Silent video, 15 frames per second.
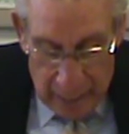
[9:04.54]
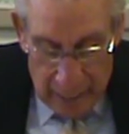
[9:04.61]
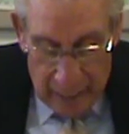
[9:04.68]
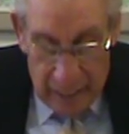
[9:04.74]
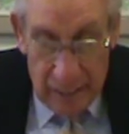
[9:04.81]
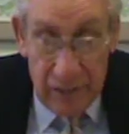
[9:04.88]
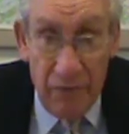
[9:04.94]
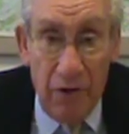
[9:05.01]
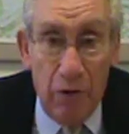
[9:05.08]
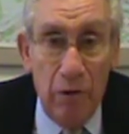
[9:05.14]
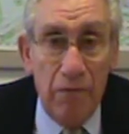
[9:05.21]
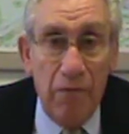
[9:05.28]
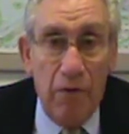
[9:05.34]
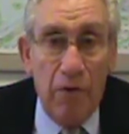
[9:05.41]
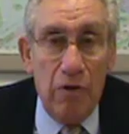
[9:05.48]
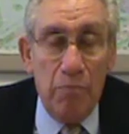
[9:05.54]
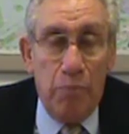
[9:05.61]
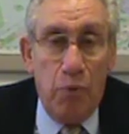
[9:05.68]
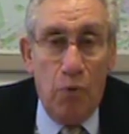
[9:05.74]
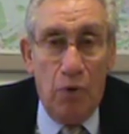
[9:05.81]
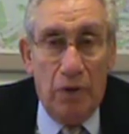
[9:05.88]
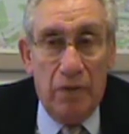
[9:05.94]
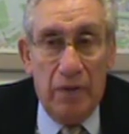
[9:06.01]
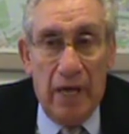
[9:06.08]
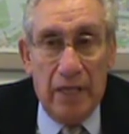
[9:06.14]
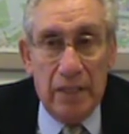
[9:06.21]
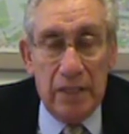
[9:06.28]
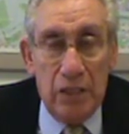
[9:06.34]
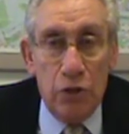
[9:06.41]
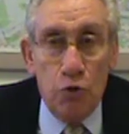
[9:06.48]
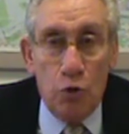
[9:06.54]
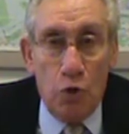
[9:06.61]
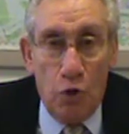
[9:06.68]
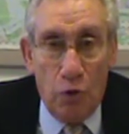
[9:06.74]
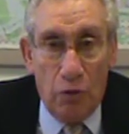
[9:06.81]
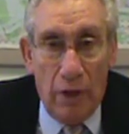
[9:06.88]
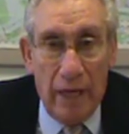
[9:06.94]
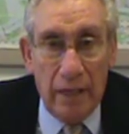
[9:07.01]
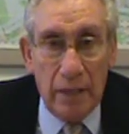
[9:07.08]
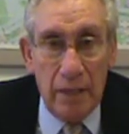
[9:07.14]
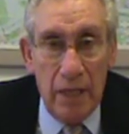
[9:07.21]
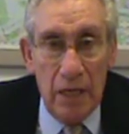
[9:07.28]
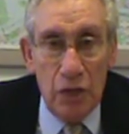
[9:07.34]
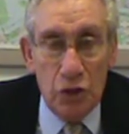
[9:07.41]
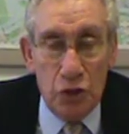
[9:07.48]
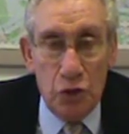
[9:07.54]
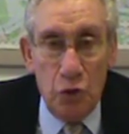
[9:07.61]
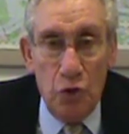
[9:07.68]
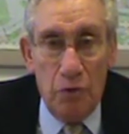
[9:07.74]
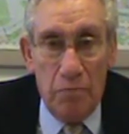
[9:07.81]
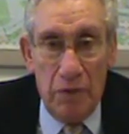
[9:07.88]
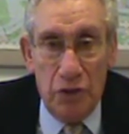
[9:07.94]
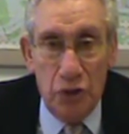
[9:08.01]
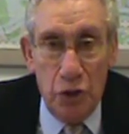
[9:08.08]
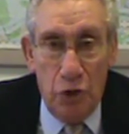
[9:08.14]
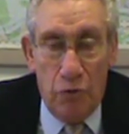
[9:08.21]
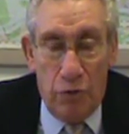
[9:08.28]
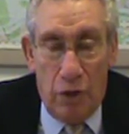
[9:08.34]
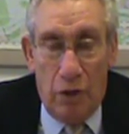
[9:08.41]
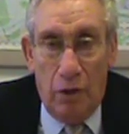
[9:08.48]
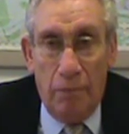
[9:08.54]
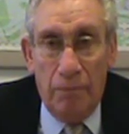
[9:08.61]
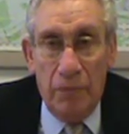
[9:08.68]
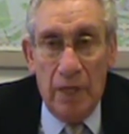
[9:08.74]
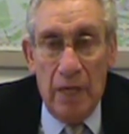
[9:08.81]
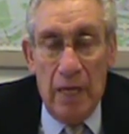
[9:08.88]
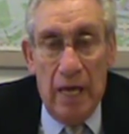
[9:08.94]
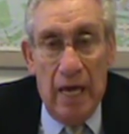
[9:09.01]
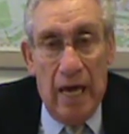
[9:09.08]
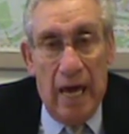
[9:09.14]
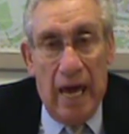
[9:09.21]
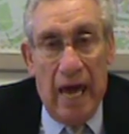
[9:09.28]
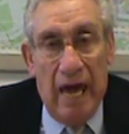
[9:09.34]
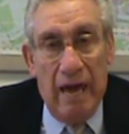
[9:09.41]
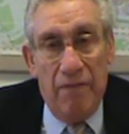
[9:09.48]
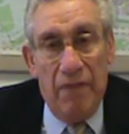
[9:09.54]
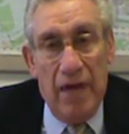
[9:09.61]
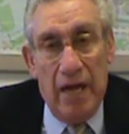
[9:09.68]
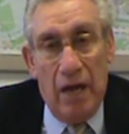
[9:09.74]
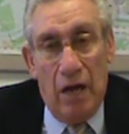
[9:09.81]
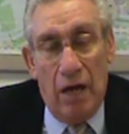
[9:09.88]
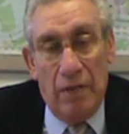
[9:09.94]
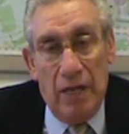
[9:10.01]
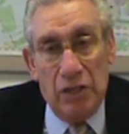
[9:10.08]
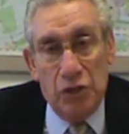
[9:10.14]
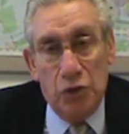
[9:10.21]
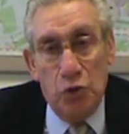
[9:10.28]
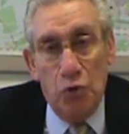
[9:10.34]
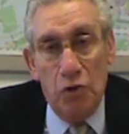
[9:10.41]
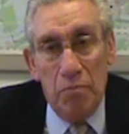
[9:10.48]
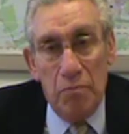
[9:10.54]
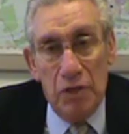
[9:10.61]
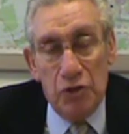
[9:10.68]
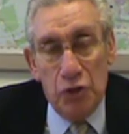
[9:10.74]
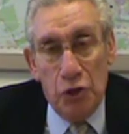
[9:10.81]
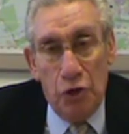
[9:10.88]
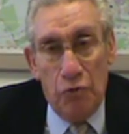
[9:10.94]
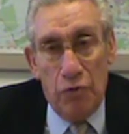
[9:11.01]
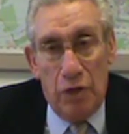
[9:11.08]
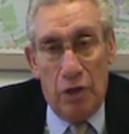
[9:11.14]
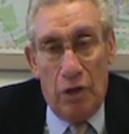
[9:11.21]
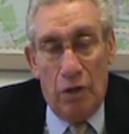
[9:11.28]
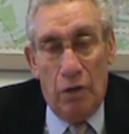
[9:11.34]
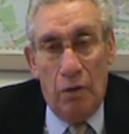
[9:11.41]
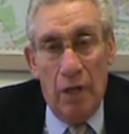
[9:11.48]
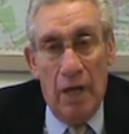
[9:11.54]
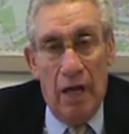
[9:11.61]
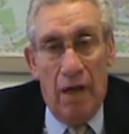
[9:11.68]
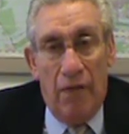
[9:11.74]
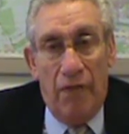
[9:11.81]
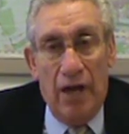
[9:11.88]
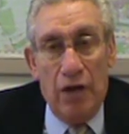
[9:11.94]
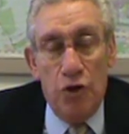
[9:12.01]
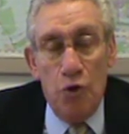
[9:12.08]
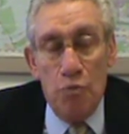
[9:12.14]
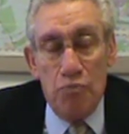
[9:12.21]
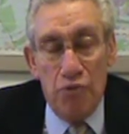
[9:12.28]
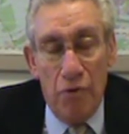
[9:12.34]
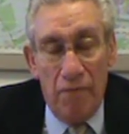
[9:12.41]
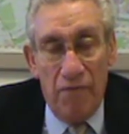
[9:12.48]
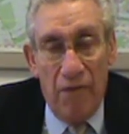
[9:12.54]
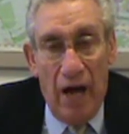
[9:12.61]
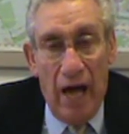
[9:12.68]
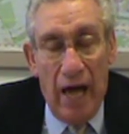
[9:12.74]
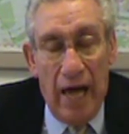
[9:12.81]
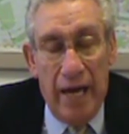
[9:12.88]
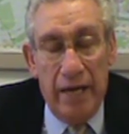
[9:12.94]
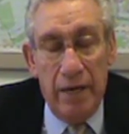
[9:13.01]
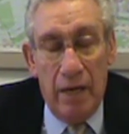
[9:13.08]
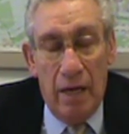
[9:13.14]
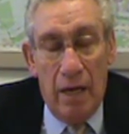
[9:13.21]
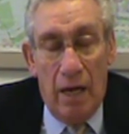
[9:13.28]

It's very, very important that you collect student material, and that on that student material that you provide